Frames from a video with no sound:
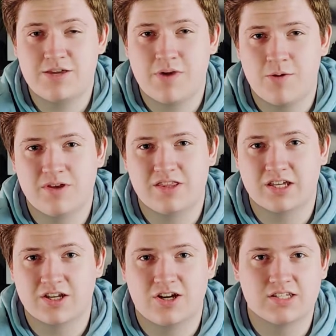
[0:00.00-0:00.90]
moment that
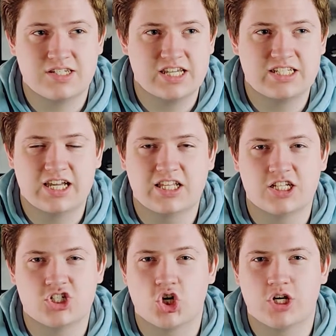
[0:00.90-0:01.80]
caused Ned Kelly to
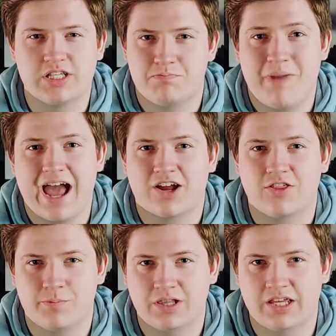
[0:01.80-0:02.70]
turn his back on the
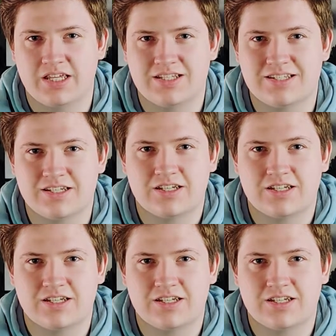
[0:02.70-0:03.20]
police.